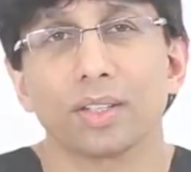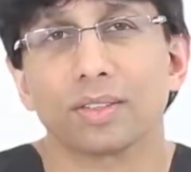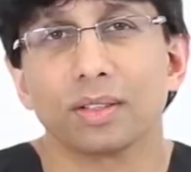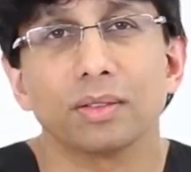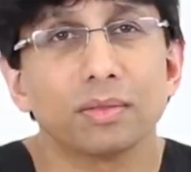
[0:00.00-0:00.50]

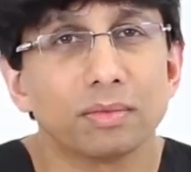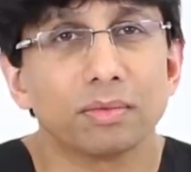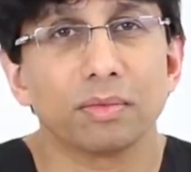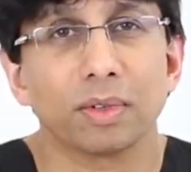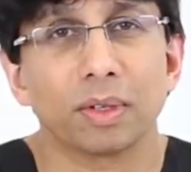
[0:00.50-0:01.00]
just
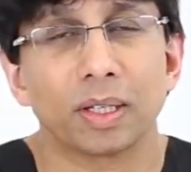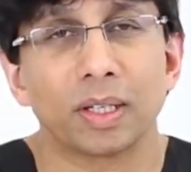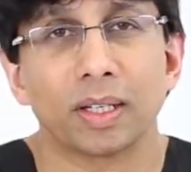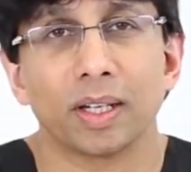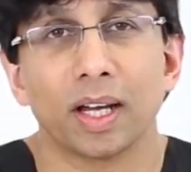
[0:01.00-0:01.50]
to
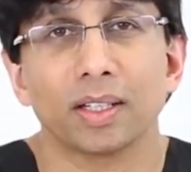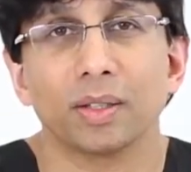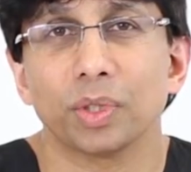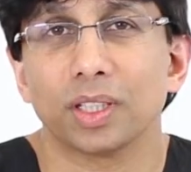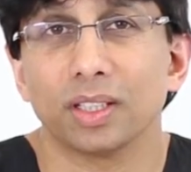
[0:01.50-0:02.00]

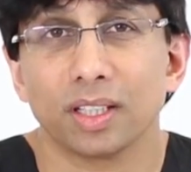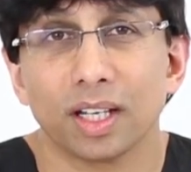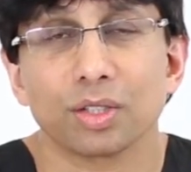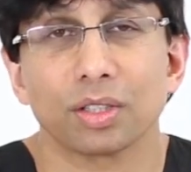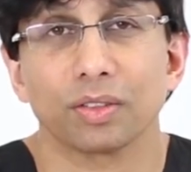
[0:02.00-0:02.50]
not with the
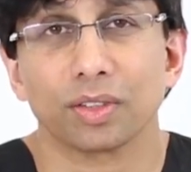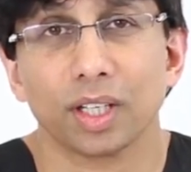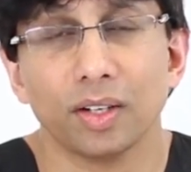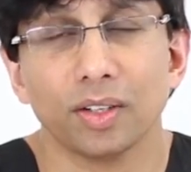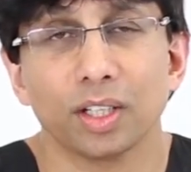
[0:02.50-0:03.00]
intention of
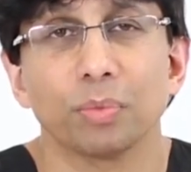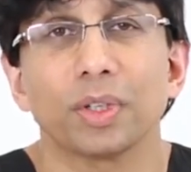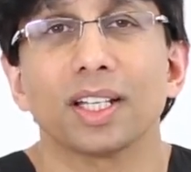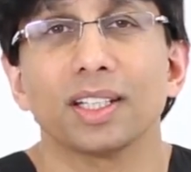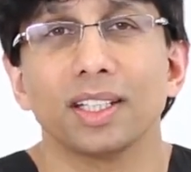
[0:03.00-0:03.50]
scaring you,
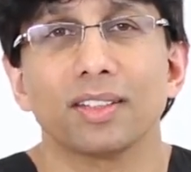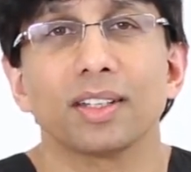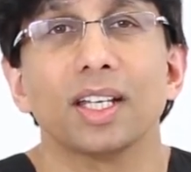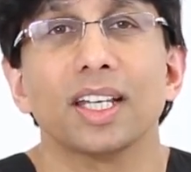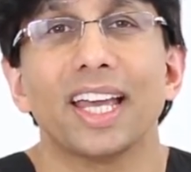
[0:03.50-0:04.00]
but at
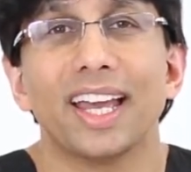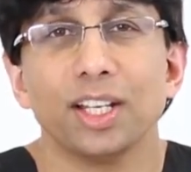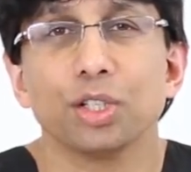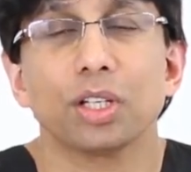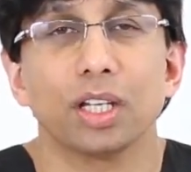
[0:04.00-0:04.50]
least
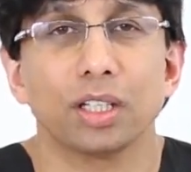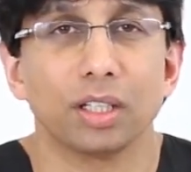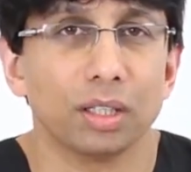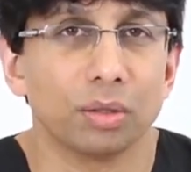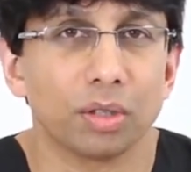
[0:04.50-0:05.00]

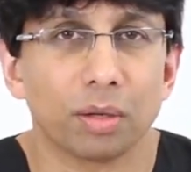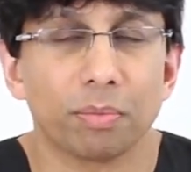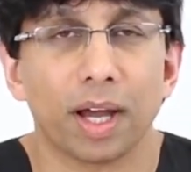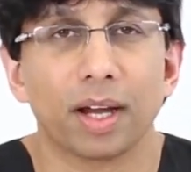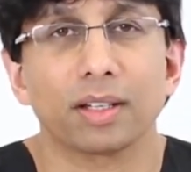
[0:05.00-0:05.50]
educating you
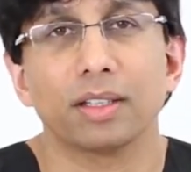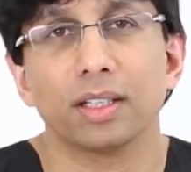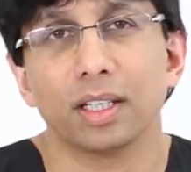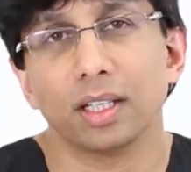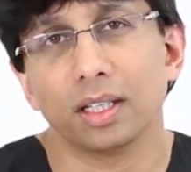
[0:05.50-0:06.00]
about
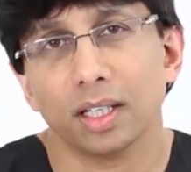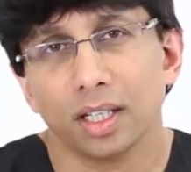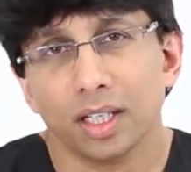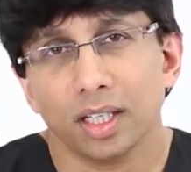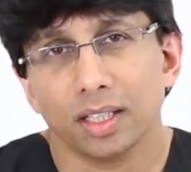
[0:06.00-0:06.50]
the
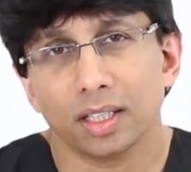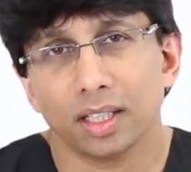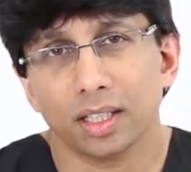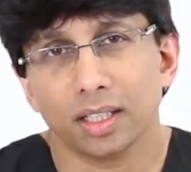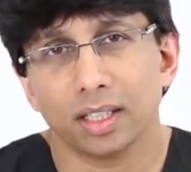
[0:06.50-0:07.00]

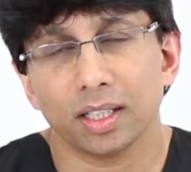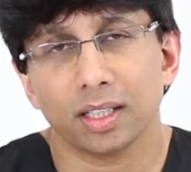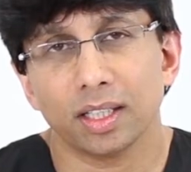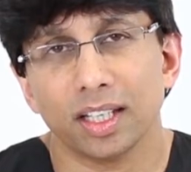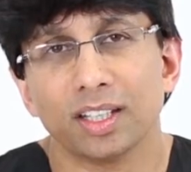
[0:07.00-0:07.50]
the, the,
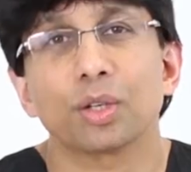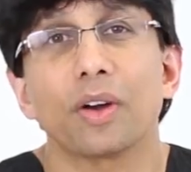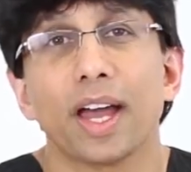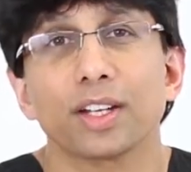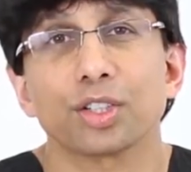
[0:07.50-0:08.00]
the
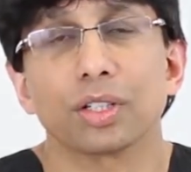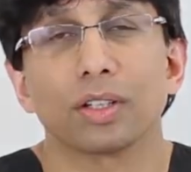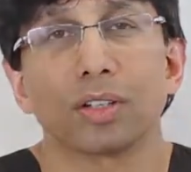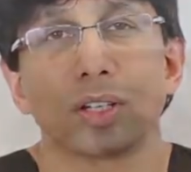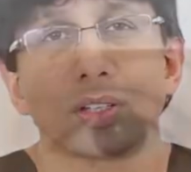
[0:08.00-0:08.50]

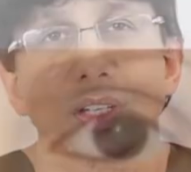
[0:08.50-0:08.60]
interactions. You